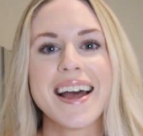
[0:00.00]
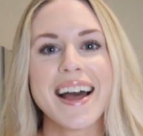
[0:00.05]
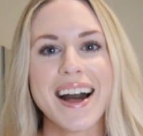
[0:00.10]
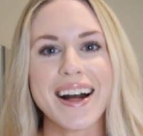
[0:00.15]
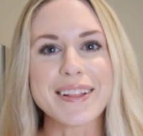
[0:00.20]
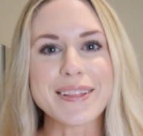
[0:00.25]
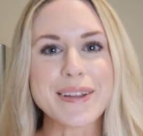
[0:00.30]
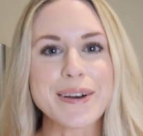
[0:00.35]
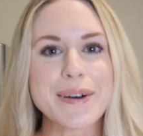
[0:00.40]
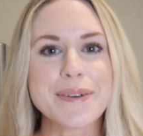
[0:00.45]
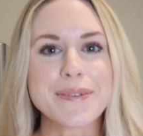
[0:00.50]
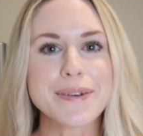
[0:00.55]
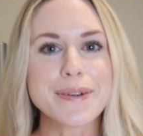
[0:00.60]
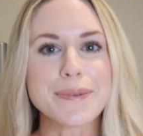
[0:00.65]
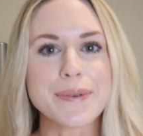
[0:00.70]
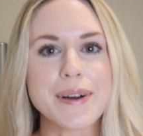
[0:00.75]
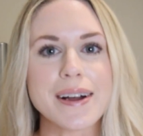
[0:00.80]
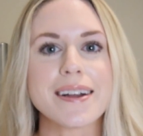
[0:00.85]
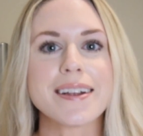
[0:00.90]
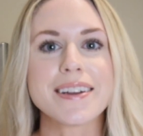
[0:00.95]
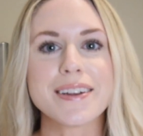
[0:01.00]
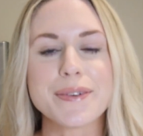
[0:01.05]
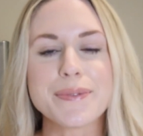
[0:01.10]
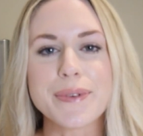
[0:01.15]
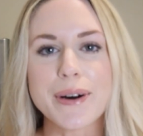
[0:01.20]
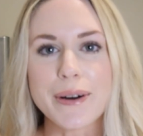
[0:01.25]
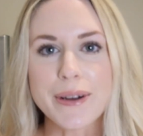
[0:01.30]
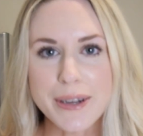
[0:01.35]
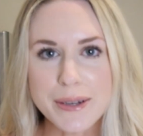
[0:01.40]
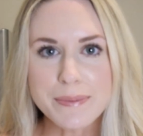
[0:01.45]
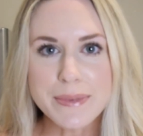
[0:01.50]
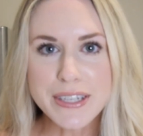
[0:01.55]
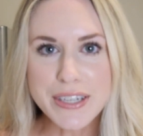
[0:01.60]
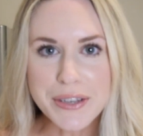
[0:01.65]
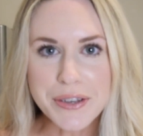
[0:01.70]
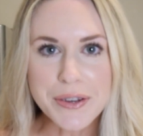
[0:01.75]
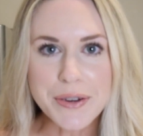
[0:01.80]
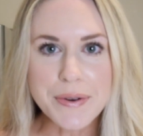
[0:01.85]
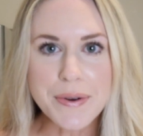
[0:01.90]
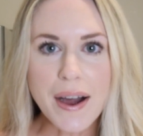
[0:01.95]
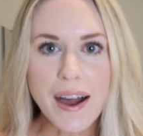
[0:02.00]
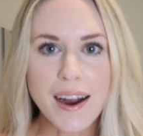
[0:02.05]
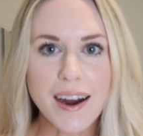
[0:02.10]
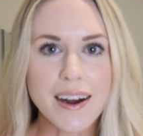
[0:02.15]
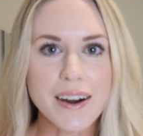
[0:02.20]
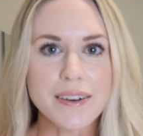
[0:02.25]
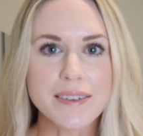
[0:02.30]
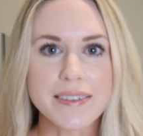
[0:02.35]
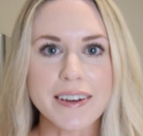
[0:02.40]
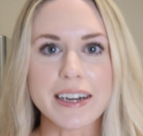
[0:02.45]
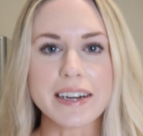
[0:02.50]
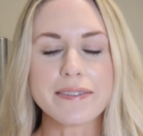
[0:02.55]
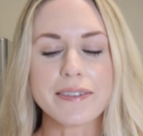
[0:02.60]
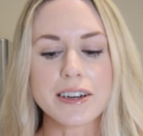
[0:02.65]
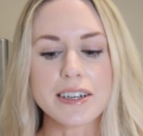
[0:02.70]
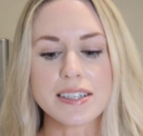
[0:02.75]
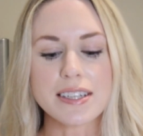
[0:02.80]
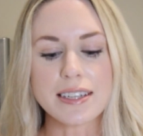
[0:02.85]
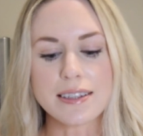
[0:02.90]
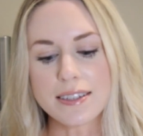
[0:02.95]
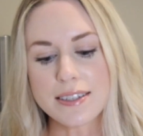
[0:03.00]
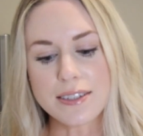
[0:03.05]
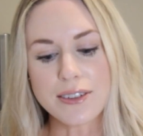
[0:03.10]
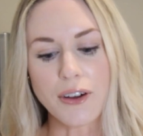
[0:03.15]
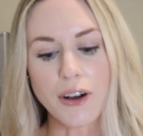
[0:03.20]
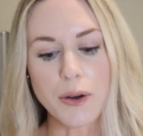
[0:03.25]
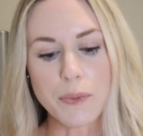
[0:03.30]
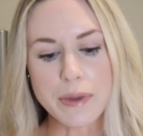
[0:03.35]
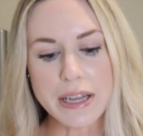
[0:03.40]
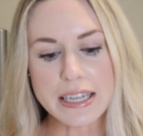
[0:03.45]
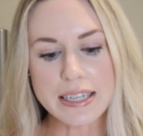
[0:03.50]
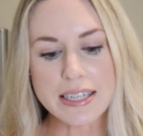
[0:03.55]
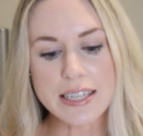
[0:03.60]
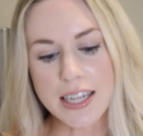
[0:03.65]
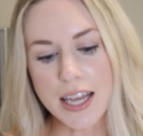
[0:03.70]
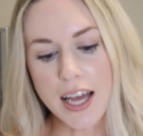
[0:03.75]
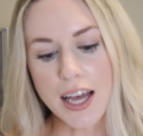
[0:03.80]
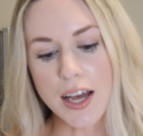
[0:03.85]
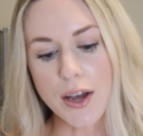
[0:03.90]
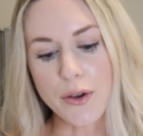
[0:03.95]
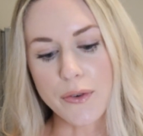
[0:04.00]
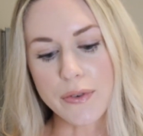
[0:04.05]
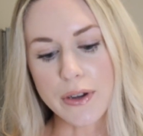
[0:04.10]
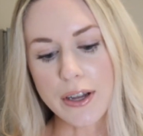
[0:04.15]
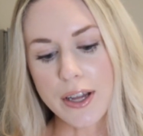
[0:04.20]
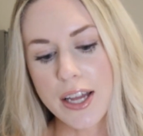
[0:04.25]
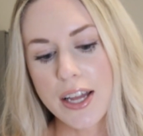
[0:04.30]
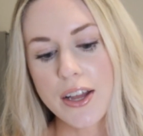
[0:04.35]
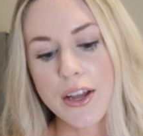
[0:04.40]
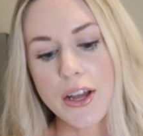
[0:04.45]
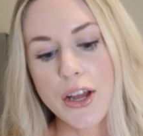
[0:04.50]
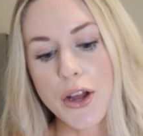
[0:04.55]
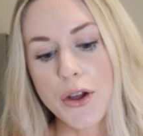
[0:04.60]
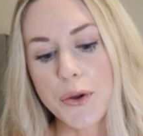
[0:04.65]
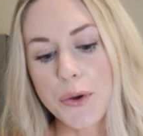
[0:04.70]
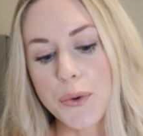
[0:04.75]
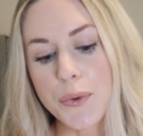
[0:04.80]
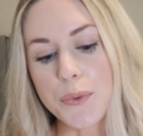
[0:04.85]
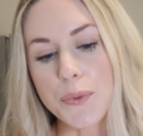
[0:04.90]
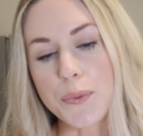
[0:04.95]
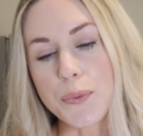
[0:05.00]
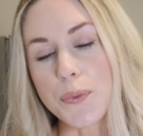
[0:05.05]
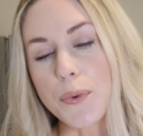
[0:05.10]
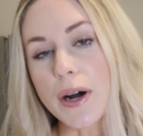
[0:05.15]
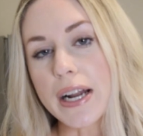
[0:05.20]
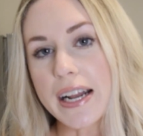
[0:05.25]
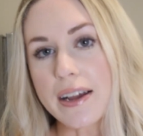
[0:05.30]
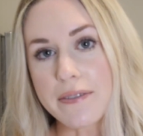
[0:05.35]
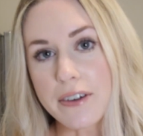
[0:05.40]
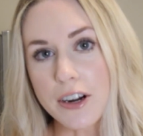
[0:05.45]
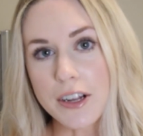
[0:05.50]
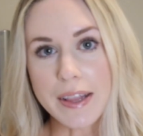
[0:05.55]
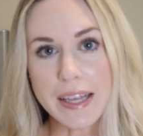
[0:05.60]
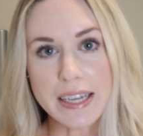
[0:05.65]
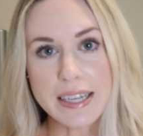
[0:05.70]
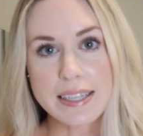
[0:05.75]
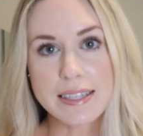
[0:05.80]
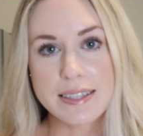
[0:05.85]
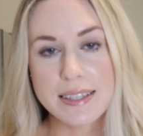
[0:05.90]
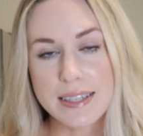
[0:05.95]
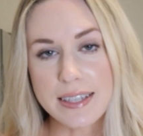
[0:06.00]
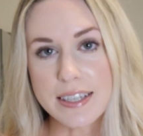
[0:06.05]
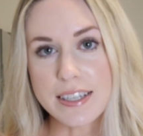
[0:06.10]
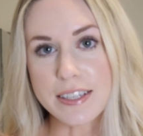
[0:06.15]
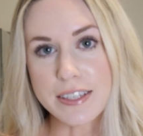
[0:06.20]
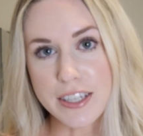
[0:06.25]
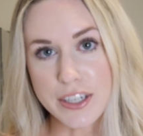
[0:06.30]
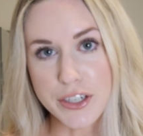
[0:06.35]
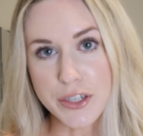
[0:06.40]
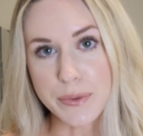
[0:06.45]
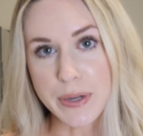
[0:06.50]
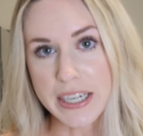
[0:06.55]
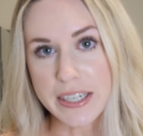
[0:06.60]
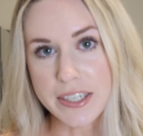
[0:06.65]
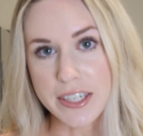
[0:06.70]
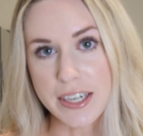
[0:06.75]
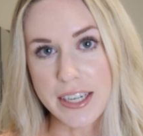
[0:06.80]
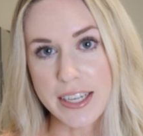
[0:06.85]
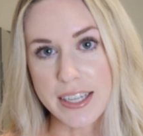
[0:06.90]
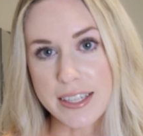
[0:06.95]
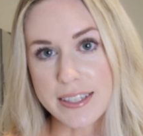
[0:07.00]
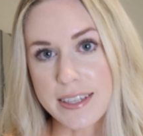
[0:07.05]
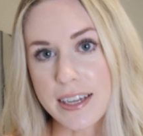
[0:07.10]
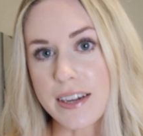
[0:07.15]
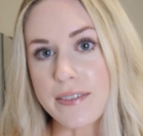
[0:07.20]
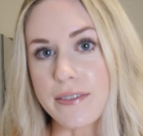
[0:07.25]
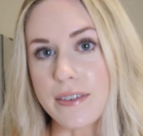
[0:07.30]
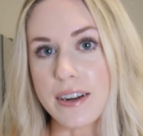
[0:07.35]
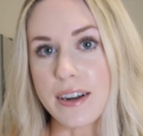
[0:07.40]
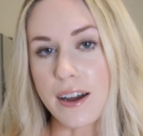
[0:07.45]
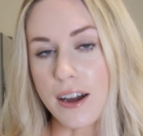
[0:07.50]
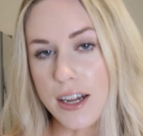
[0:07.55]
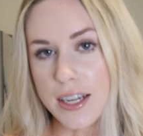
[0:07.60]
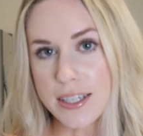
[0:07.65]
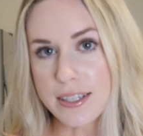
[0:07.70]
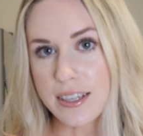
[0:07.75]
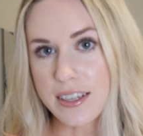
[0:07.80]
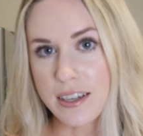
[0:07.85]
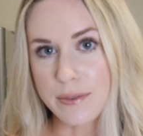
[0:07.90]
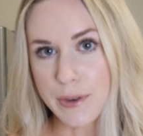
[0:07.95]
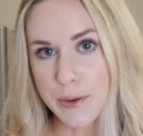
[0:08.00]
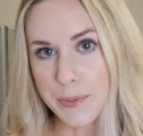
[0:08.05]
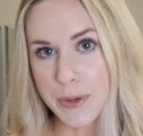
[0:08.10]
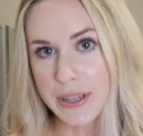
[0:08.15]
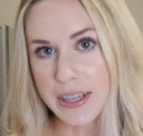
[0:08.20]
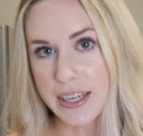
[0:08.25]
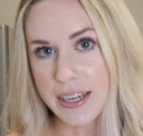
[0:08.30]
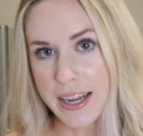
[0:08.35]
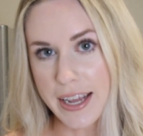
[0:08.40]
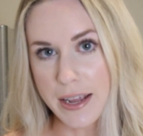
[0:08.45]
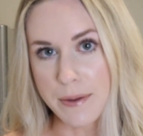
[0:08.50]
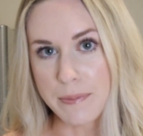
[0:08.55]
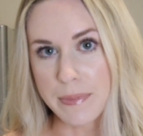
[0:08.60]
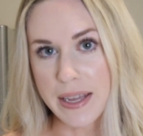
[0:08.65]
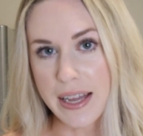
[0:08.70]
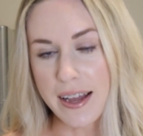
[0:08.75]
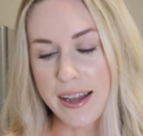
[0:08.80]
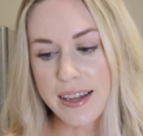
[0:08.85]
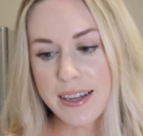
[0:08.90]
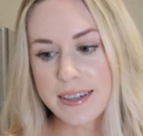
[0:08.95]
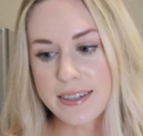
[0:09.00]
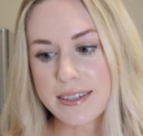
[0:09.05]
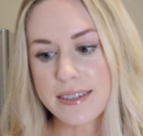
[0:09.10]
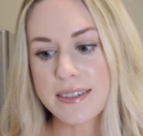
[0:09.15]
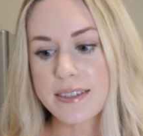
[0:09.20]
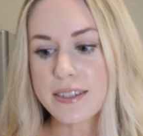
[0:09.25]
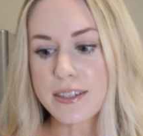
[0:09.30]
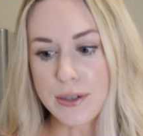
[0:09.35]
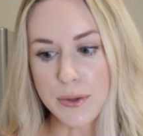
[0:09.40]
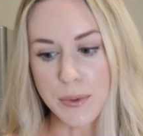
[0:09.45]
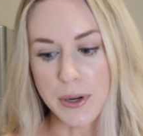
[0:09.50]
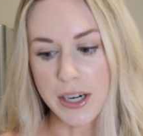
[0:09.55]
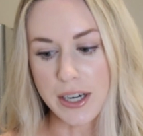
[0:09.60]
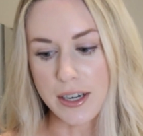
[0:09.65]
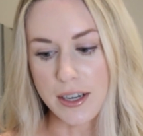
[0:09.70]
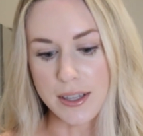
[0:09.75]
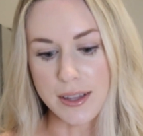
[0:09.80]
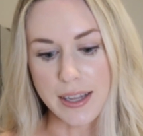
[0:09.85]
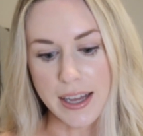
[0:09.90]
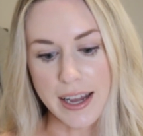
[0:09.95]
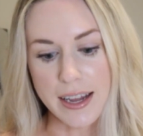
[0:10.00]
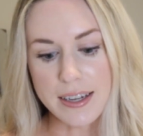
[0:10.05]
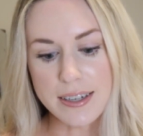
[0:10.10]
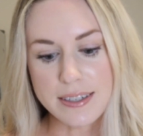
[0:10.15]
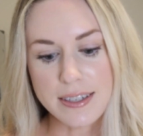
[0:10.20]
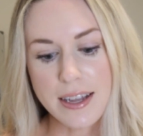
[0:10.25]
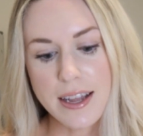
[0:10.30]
Hello everyone, and welcome to our very first installment of whatever this situation is. I have not come up with a name yet, still working on that.